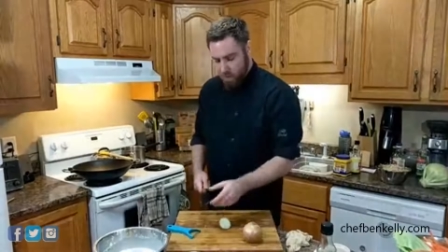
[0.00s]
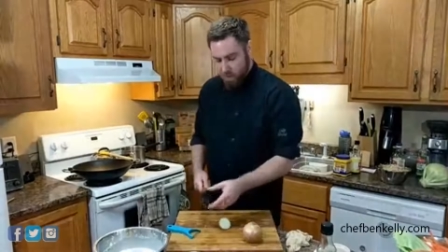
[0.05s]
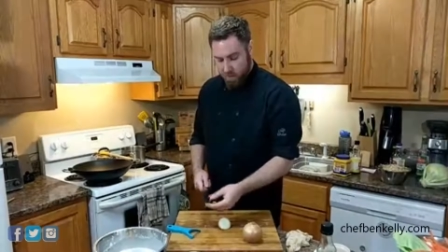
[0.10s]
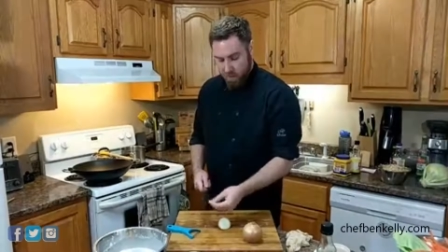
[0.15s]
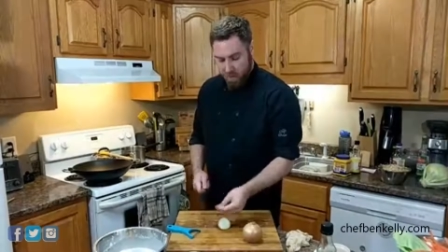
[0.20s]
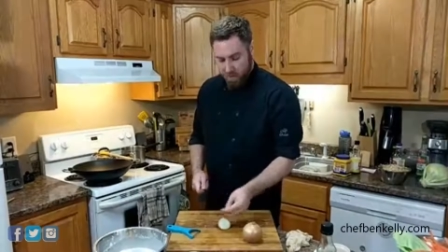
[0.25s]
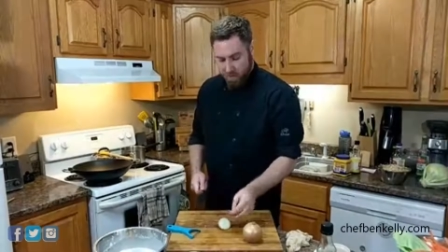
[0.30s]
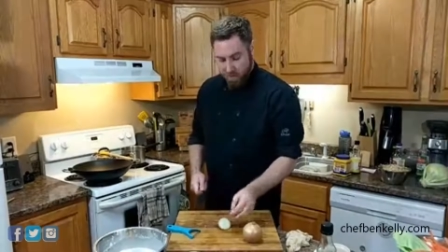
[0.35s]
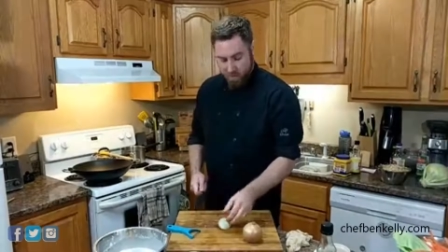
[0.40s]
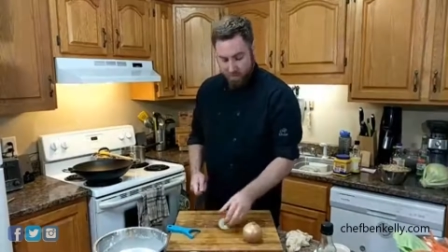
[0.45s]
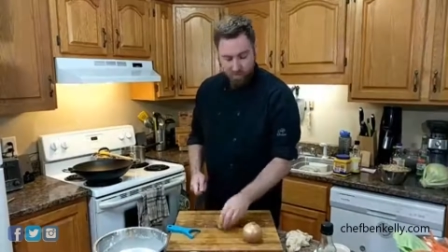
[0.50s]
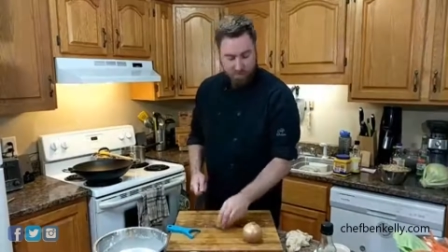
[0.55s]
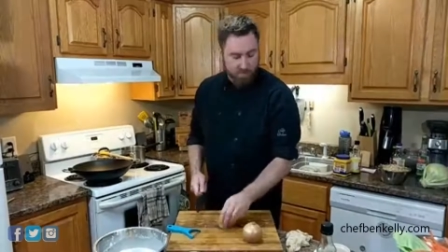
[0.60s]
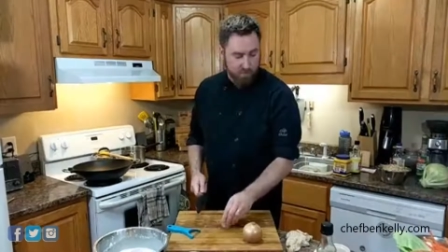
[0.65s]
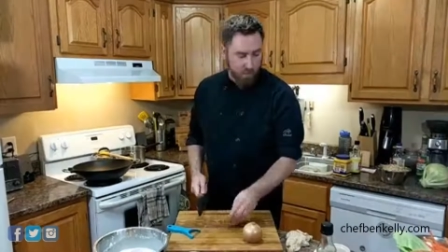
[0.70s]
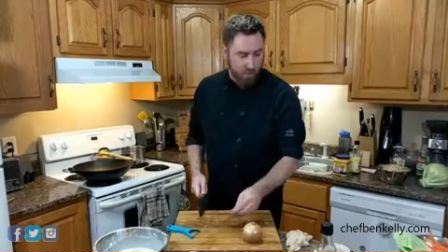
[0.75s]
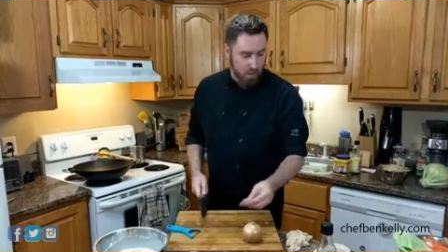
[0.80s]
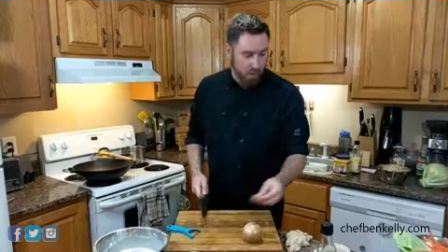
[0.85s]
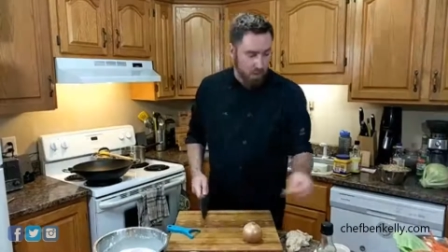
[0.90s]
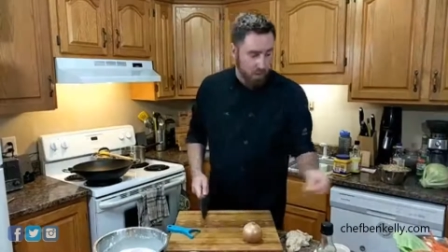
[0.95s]
we're going to save some
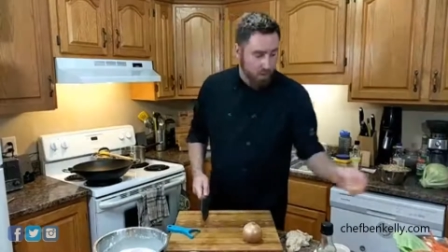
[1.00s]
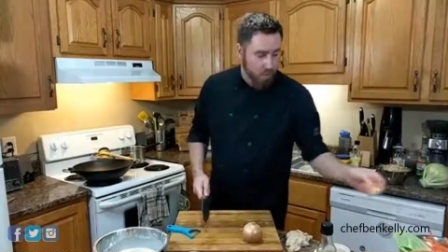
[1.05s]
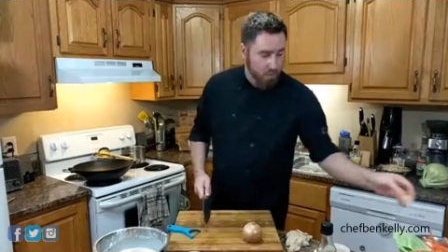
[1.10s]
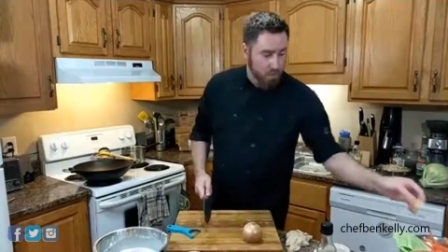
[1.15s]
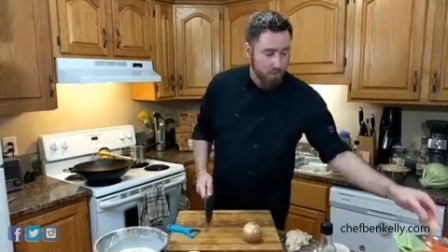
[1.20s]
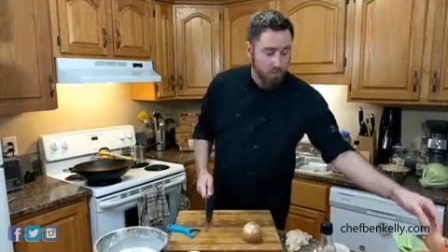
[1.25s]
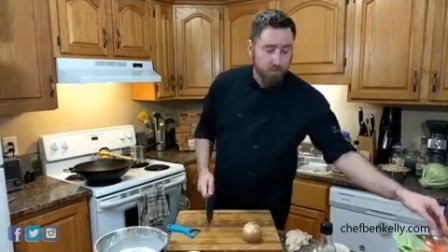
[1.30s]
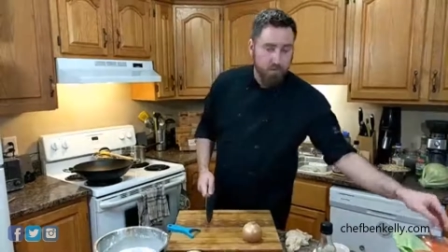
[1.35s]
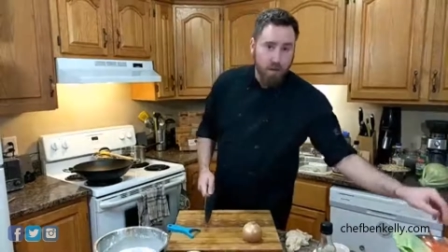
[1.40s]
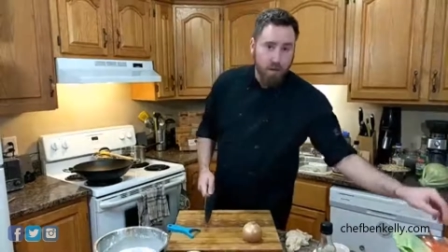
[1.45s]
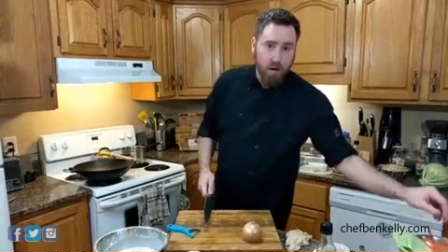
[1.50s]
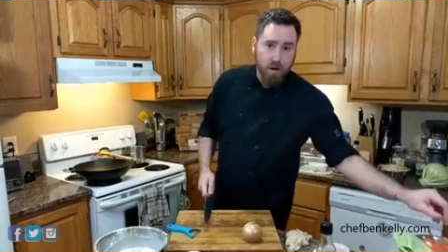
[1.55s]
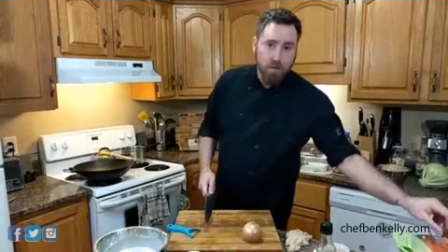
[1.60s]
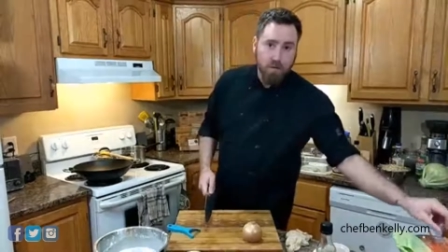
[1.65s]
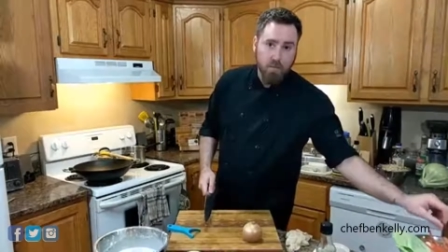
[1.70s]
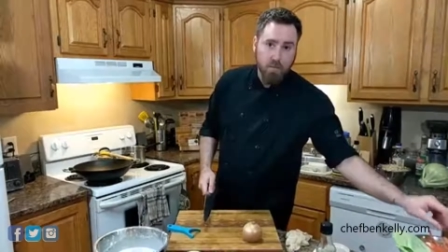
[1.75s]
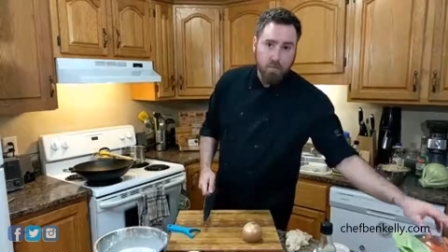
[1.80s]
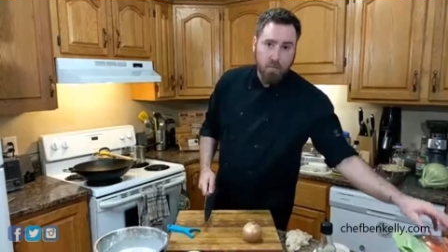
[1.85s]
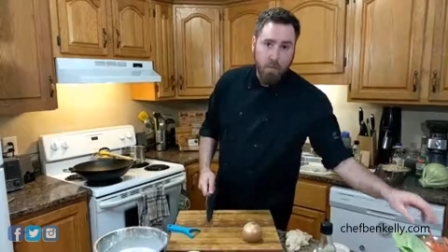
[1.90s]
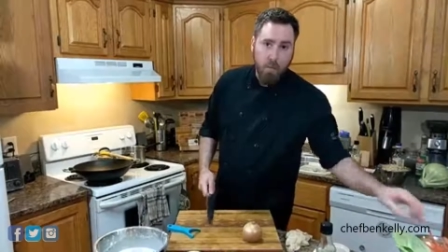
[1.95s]
for
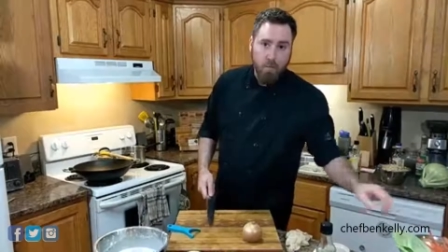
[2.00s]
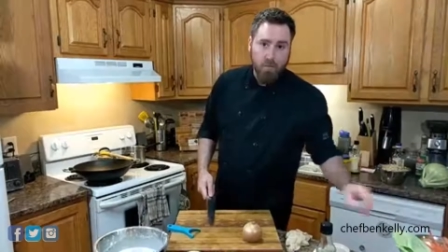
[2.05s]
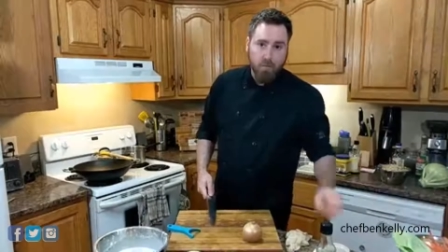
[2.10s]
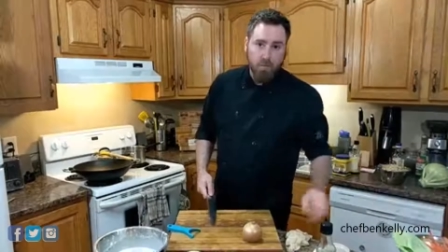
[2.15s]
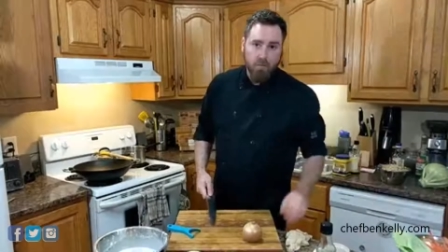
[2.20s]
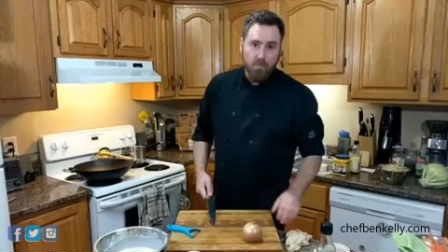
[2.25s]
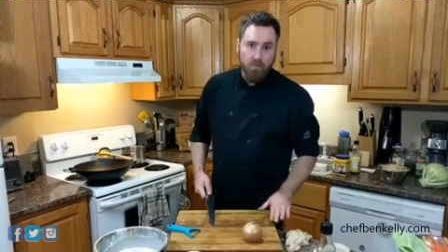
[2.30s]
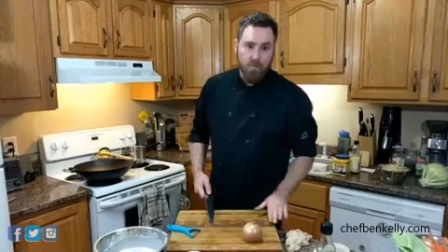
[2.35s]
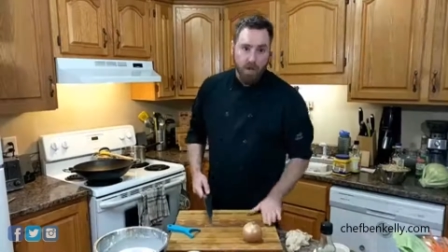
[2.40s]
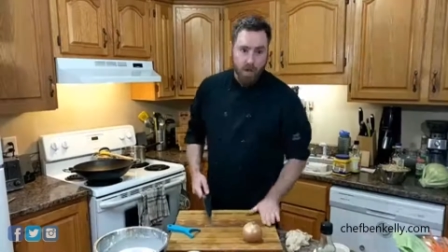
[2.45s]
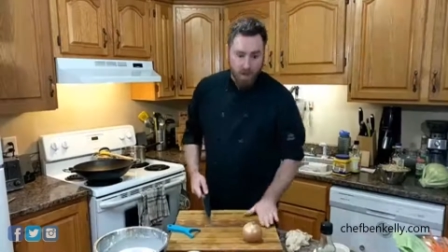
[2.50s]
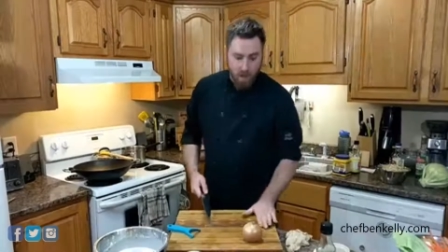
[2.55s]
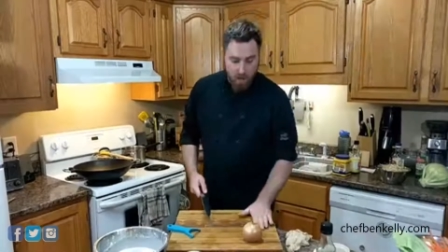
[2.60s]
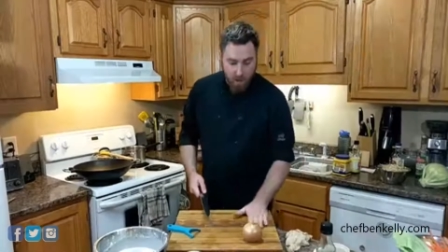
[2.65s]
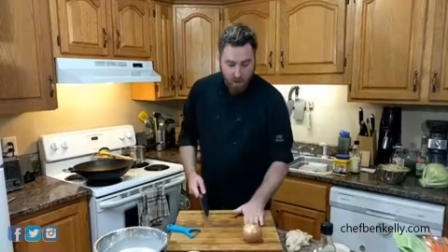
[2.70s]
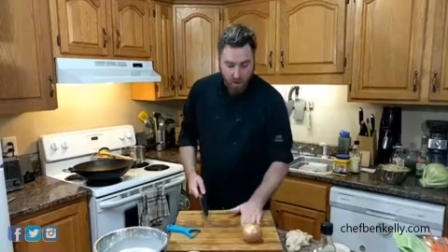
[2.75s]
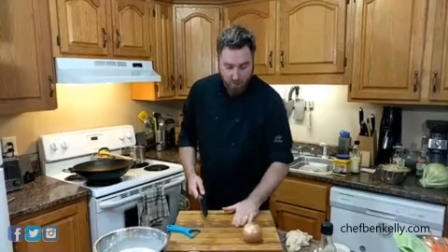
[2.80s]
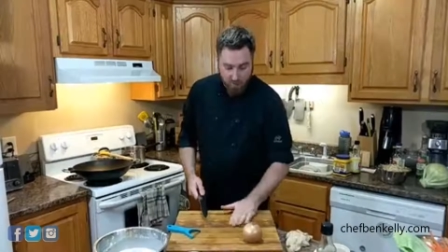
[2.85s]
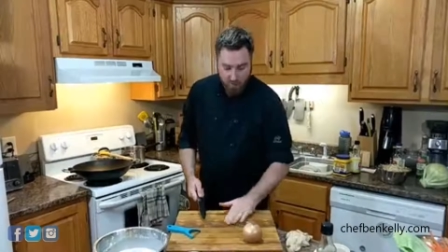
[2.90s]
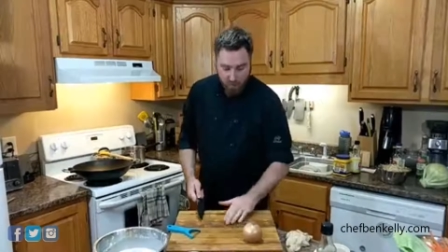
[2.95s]

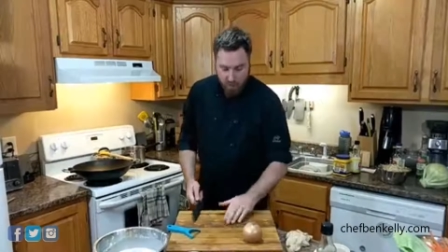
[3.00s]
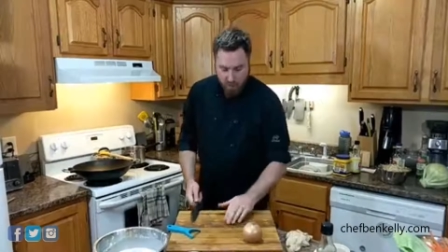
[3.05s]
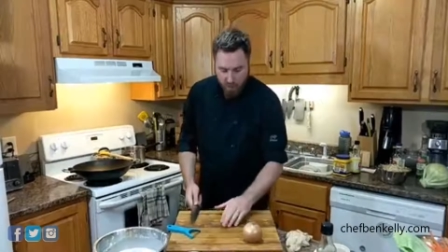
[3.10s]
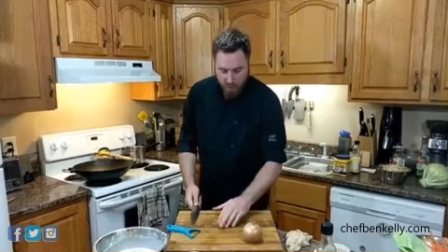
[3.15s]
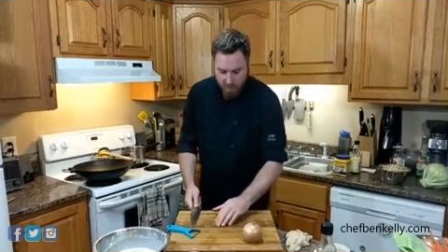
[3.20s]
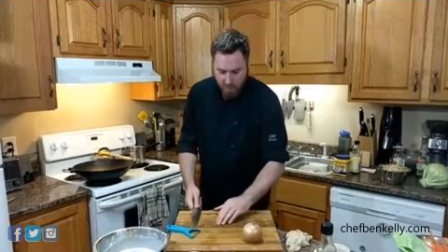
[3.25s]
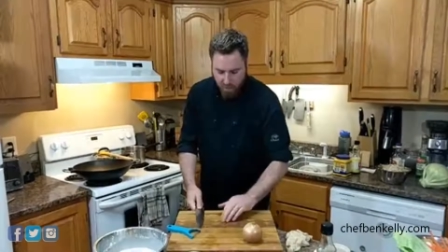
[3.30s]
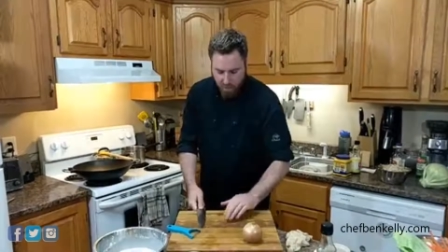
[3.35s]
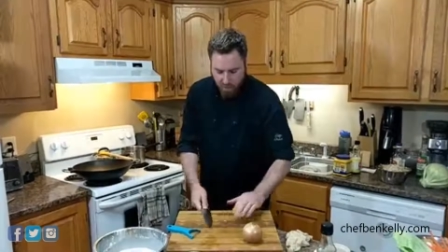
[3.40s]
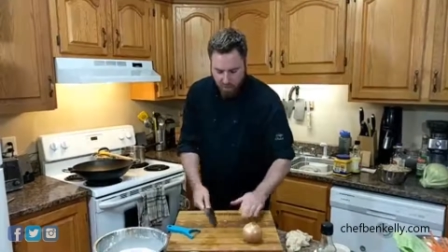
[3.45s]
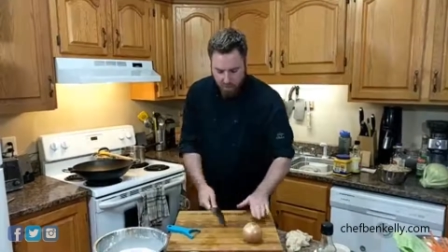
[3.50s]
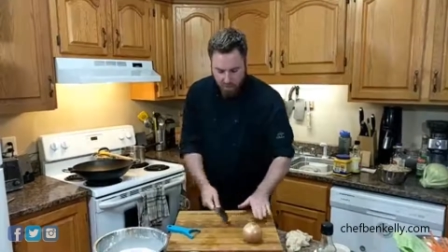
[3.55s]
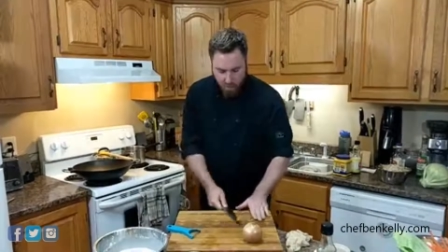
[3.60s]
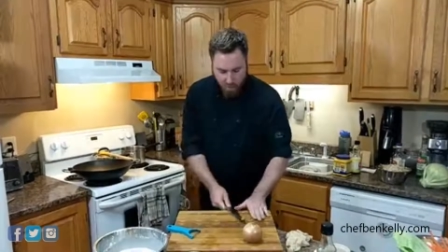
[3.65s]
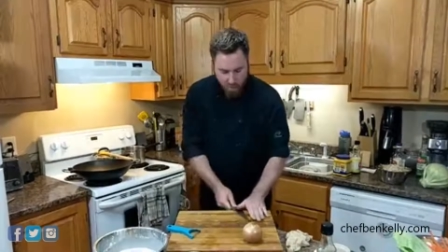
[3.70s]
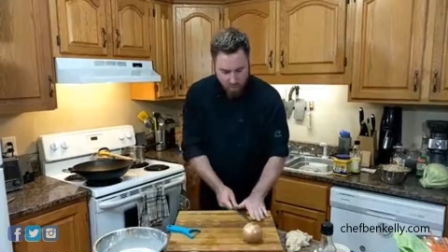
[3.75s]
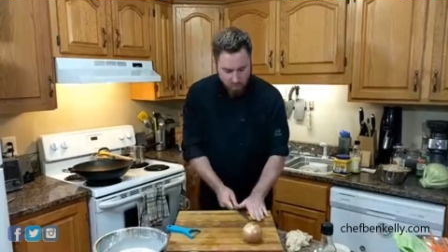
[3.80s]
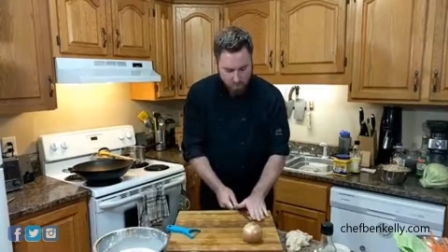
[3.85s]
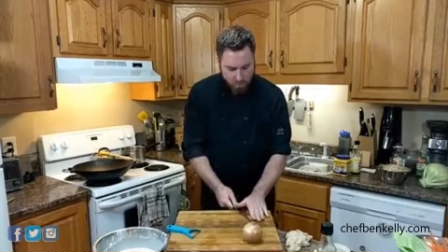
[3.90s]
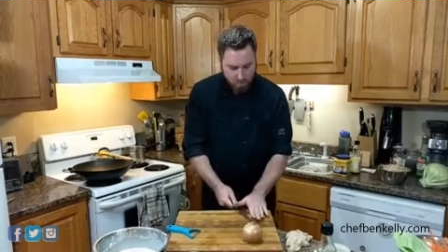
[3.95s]
the fried rice.